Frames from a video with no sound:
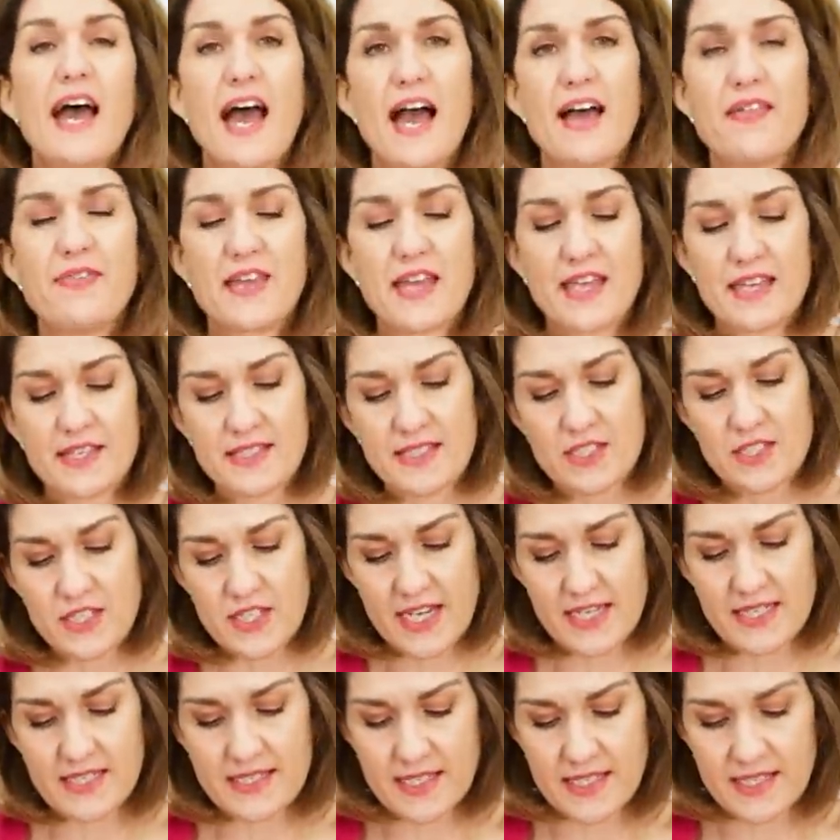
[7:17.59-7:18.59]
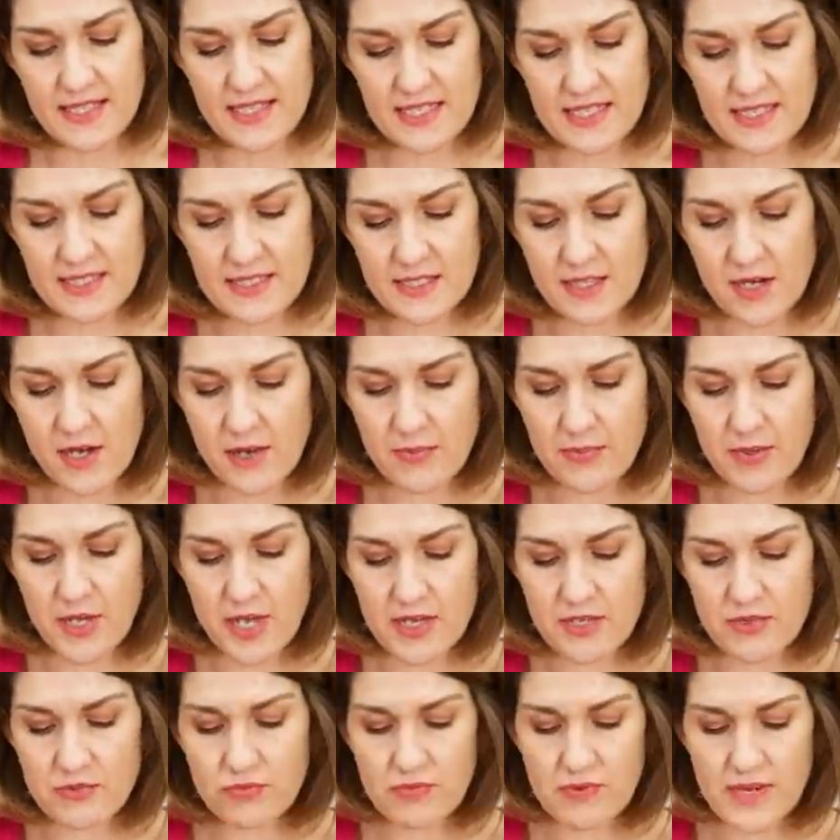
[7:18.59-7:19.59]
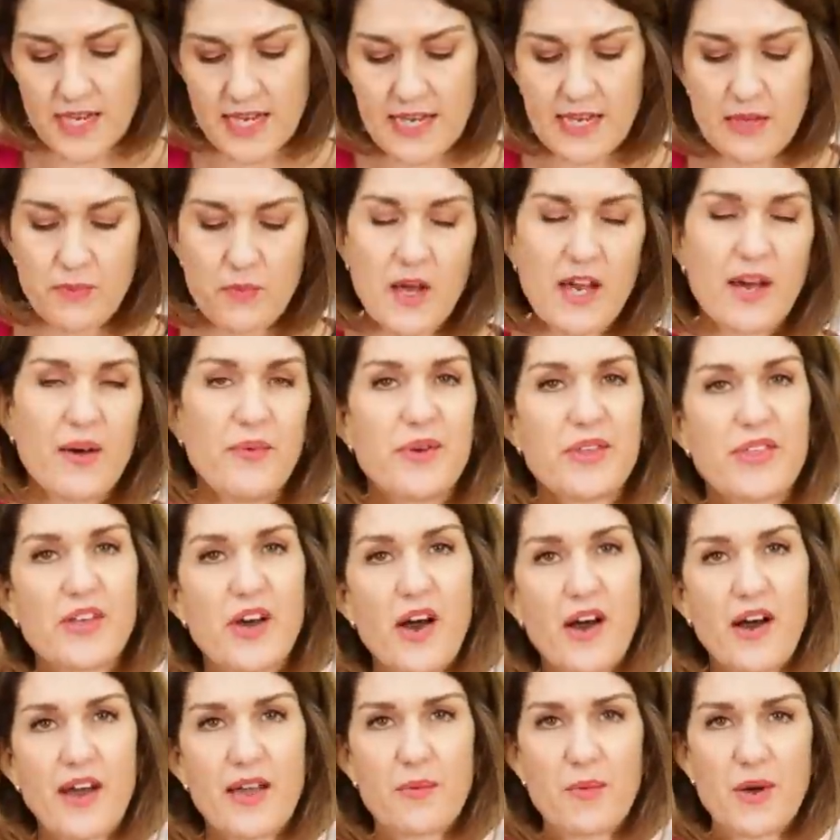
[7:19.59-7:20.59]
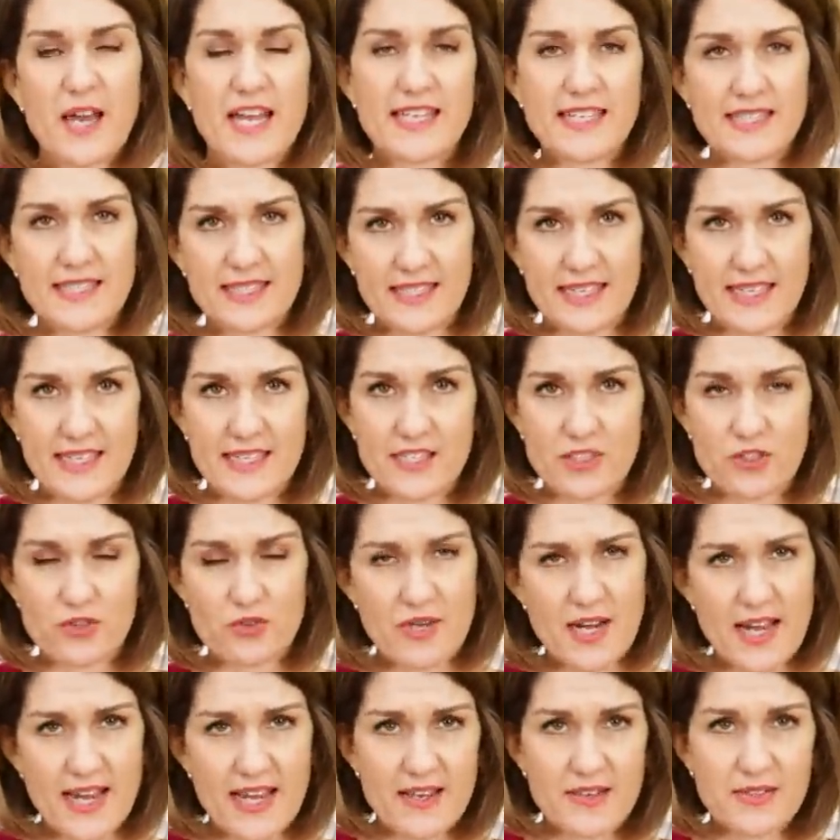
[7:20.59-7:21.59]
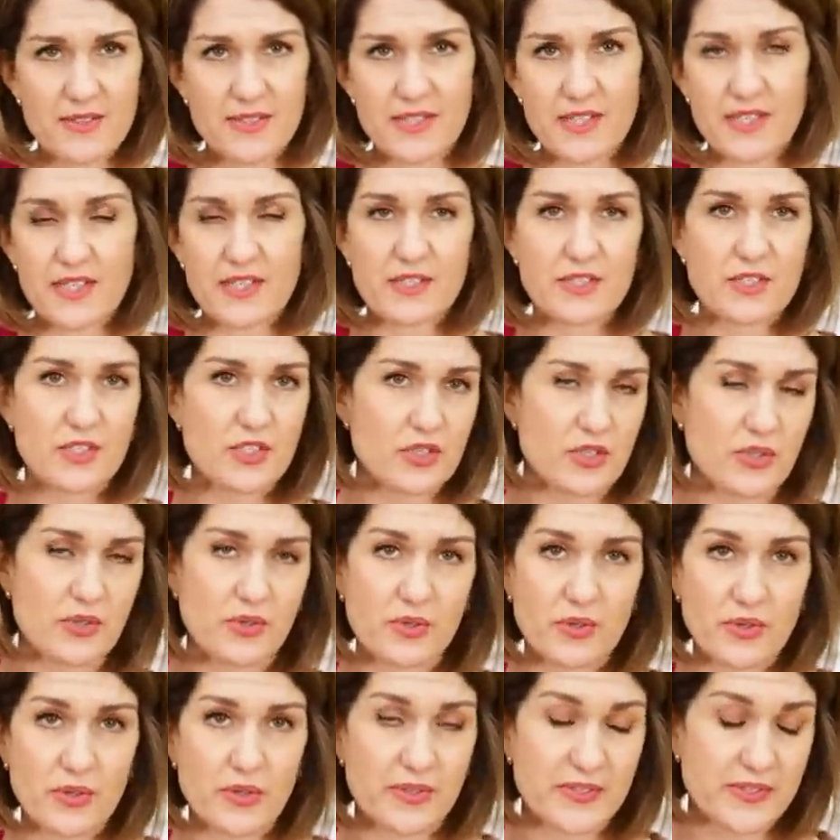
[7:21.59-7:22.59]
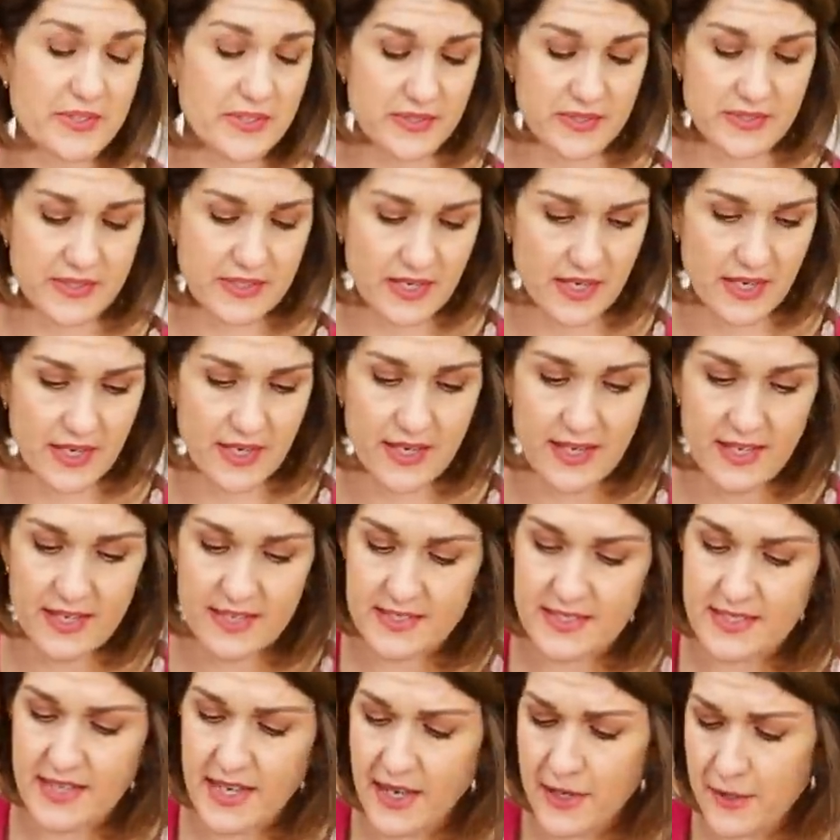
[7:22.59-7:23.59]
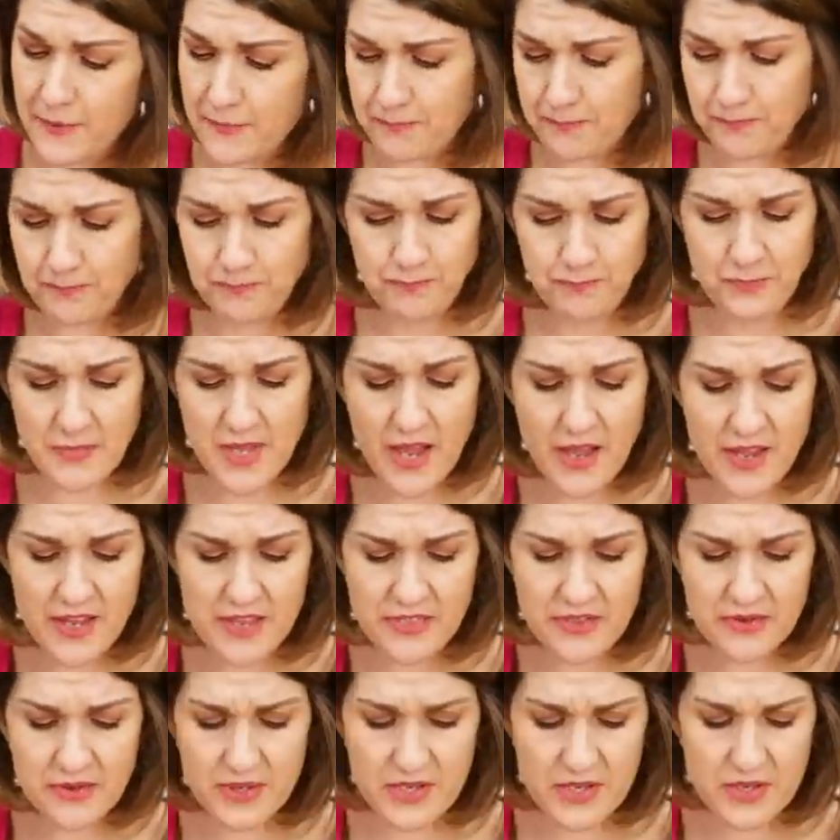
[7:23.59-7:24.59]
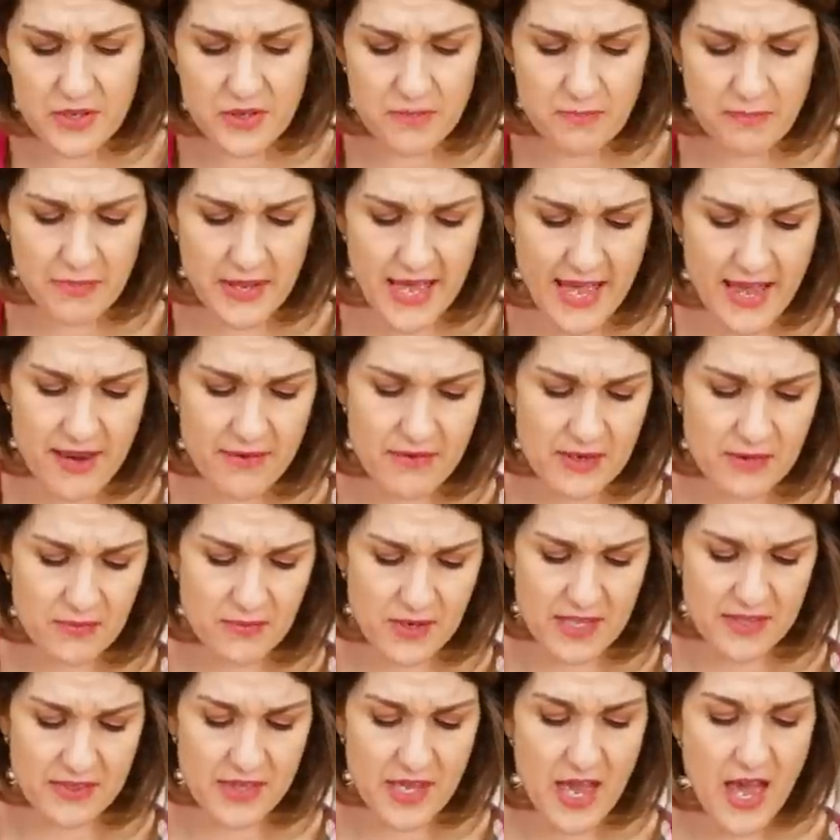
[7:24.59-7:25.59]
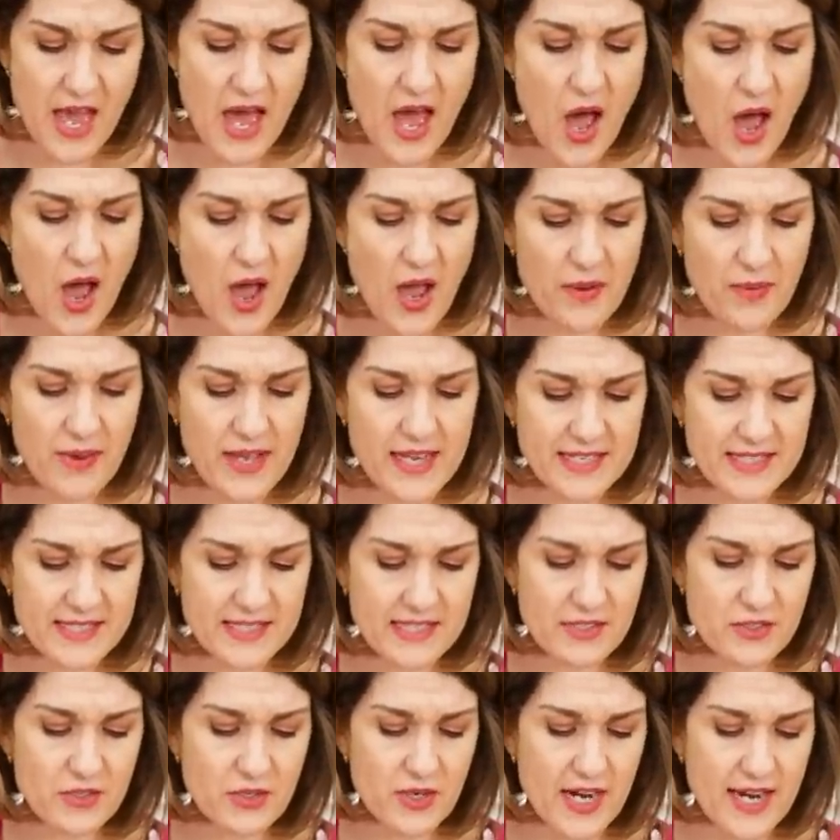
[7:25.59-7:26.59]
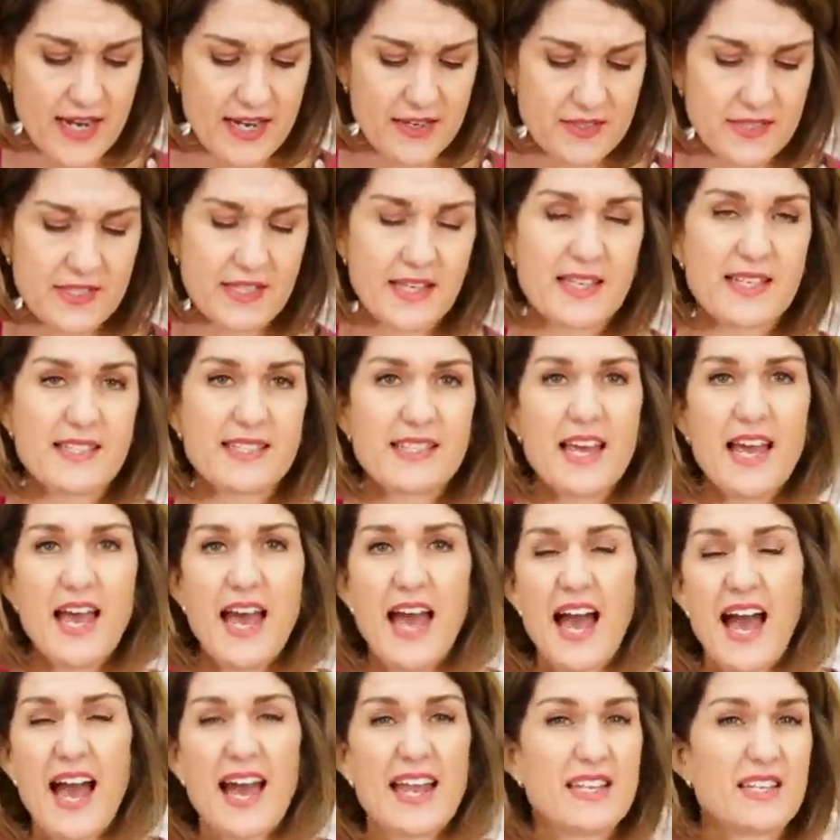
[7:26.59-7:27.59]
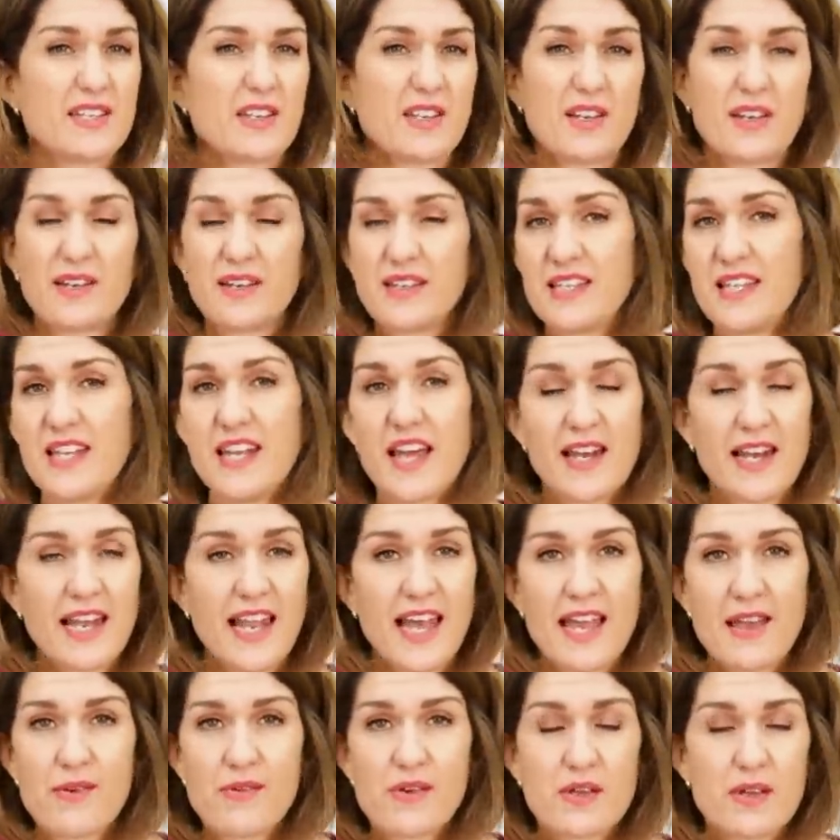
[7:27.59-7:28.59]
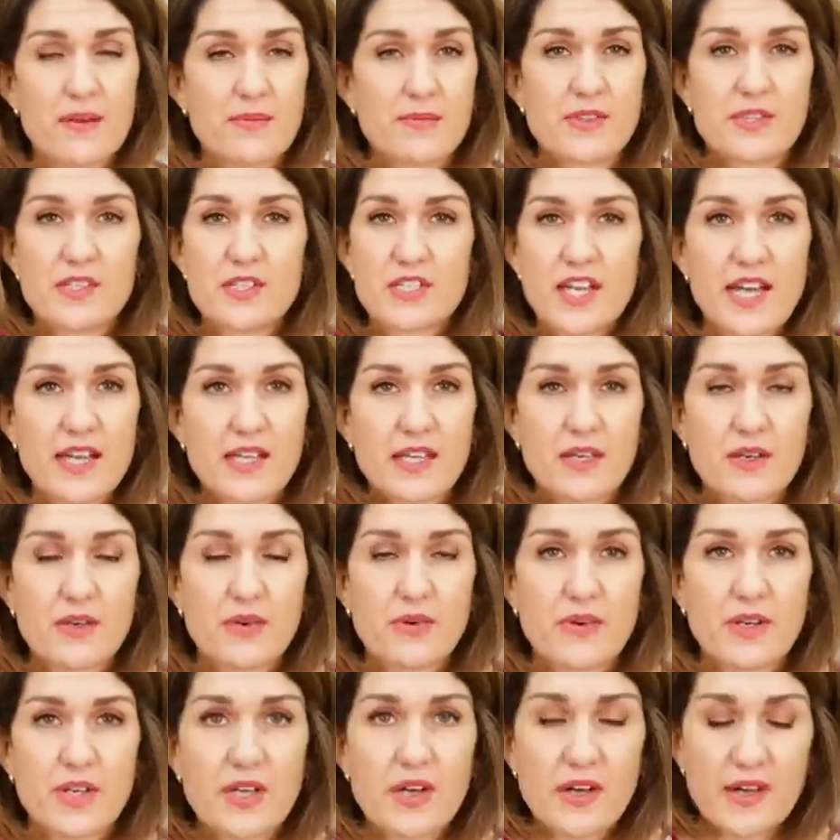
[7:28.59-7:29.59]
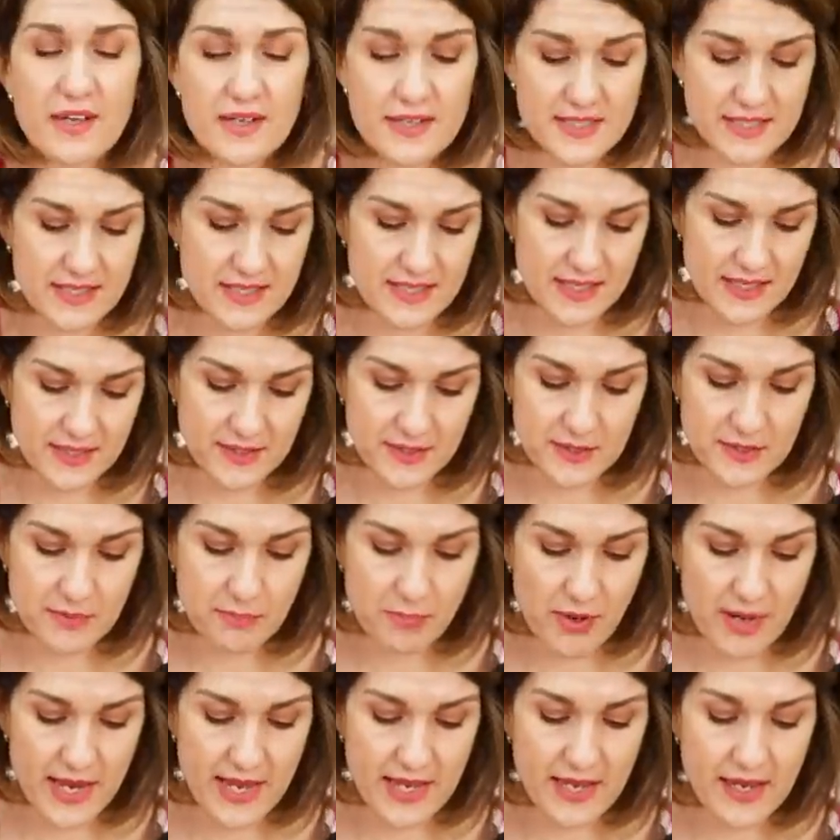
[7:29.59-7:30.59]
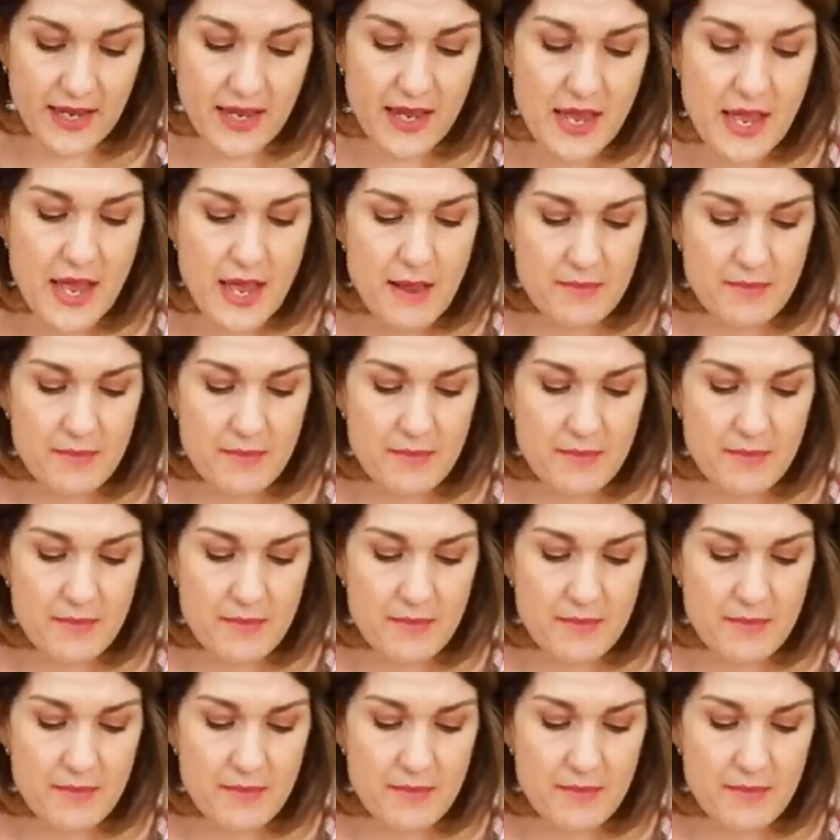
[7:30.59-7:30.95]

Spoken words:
And they suggest that this top goes really well with high-waisted trousers, shorts, skirts. So I thought you could pair it with high-waisted trousers and, you know, layer it up with a jacket or a cardigan in spring.